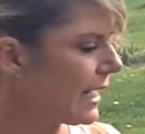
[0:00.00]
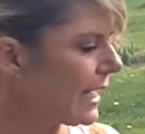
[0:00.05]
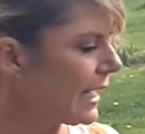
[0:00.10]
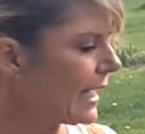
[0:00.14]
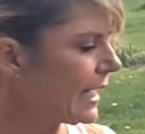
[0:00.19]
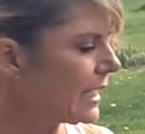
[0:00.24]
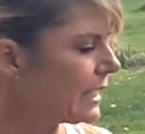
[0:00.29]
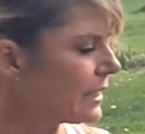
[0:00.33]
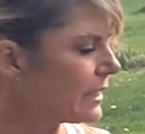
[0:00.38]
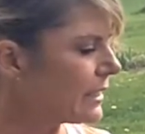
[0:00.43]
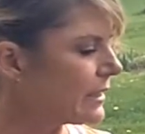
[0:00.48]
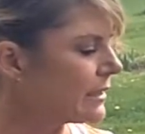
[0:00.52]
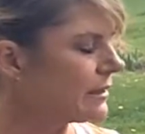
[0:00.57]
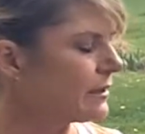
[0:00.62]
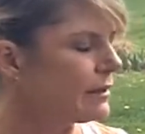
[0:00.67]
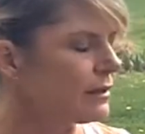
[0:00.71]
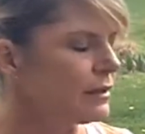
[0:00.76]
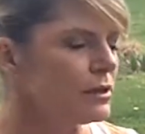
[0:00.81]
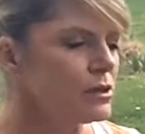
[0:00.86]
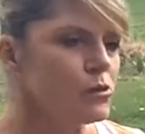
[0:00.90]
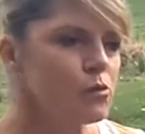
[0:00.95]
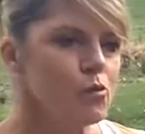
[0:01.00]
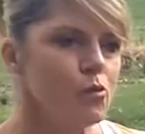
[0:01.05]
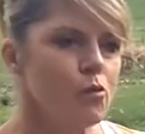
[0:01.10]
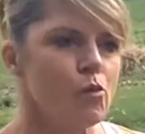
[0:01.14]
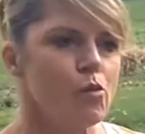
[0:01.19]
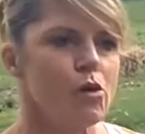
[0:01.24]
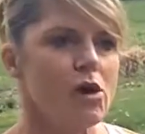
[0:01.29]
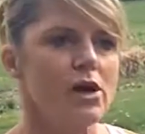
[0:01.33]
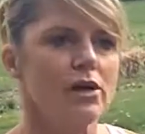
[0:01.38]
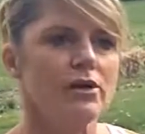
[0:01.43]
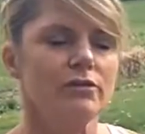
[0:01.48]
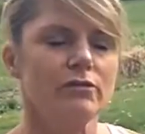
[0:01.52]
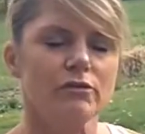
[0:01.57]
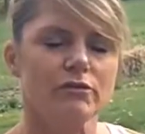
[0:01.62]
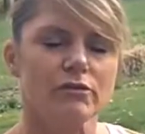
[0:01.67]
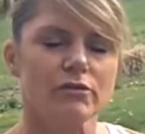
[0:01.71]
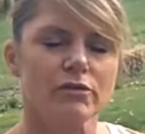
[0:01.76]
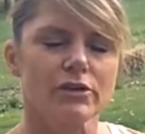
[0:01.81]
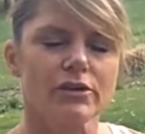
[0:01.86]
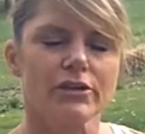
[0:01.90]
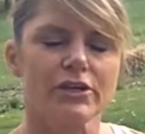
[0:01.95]
And one
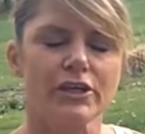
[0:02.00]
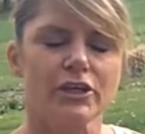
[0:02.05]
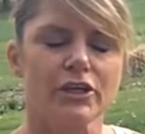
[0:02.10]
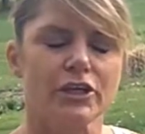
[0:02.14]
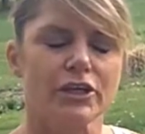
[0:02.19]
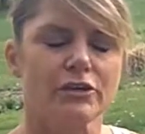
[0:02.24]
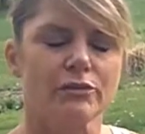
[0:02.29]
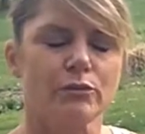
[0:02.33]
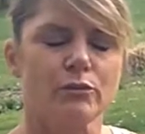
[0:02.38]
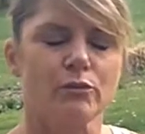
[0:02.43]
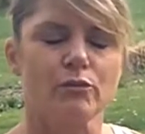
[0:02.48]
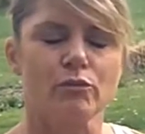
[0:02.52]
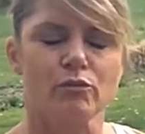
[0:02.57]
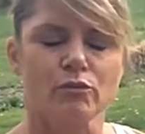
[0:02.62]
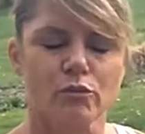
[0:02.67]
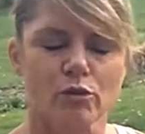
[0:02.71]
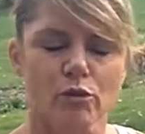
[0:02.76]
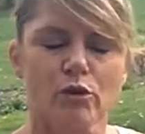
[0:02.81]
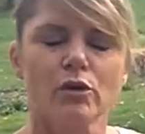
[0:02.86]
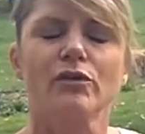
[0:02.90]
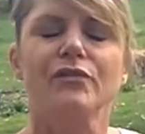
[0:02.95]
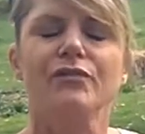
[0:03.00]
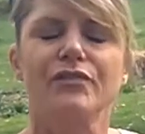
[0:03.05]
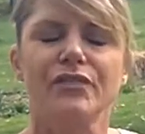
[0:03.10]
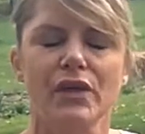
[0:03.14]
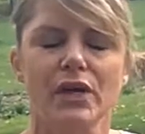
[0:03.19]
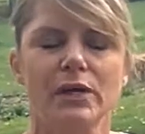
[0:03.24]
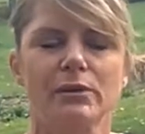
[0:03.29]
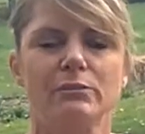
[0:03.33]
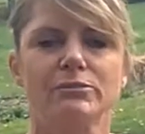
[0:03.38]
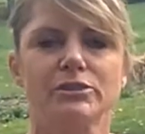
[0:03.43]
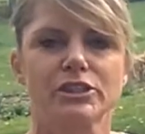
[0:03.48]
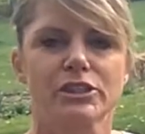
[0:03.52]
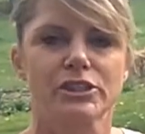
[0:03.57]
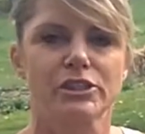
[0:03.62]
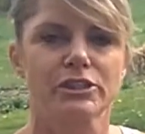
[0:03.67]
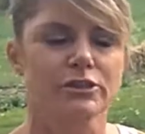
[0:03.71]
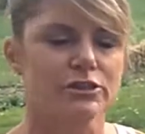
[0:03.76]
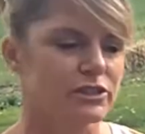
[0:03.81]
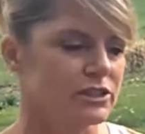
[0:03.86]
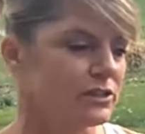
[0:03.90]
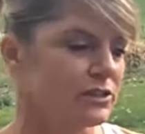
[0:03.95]
really good rule of thumb to
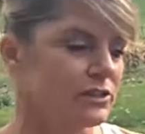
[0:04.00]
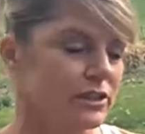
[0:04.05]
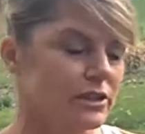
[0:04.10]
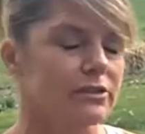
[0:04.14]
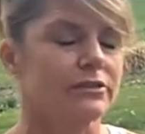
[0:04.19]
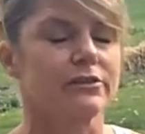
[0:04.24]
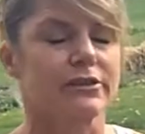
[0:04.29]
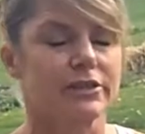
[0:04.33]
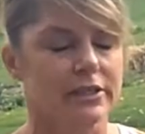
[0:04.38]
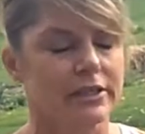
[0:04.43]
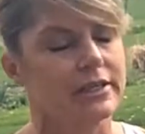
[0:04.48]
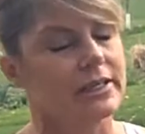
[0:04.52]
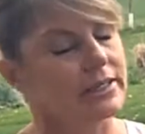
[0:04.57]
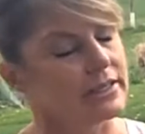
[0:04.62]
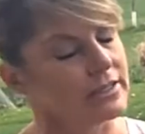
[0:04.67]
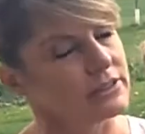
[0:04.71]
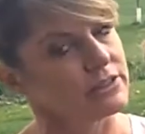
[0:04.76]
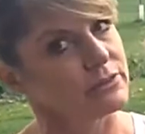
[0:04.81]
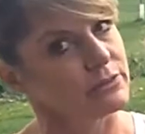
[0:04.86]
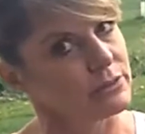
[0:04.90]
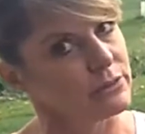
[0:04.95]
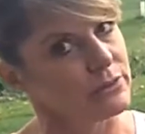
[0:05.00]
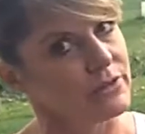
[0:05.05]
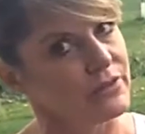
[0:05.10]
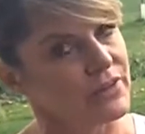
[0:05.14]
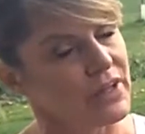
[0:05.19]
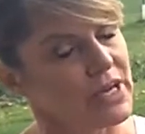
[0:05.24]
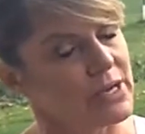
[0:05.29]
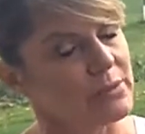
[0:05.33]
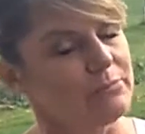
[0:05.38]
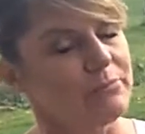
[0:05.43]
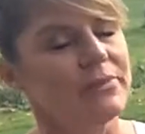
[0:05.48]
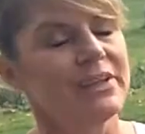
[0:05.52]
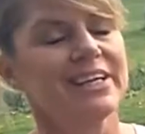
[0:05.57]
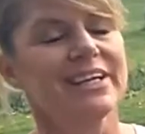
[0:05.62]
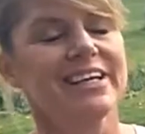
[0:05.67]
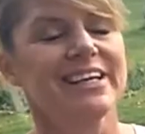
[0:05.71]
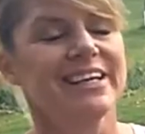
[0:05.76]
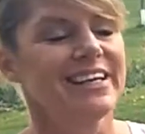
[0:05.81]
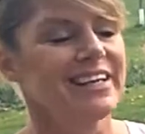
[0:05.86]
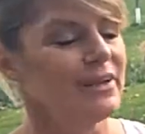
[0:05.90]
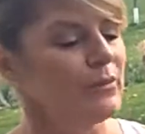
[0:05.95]
use, and literally it is a rule of thumb,
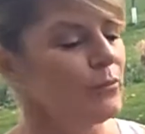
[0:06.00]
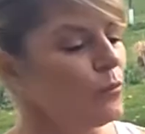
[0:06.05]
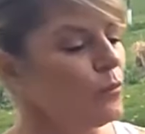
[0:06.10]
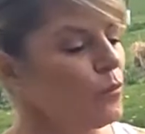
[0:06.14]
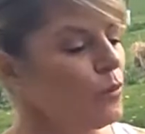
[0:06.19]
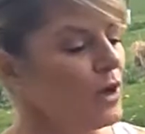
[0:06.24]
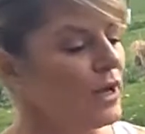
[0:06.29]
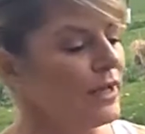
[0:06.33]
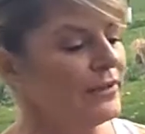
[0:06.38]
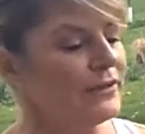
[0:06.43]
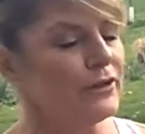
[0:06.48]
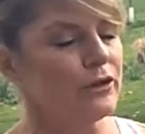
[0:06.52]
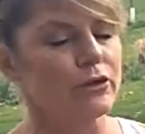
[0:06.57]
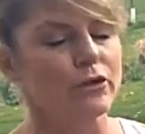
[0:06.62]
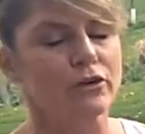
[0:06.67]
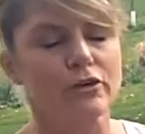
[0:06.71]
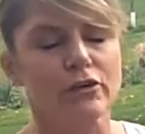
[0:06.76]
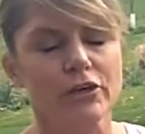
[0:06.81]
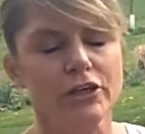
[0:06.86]
when you're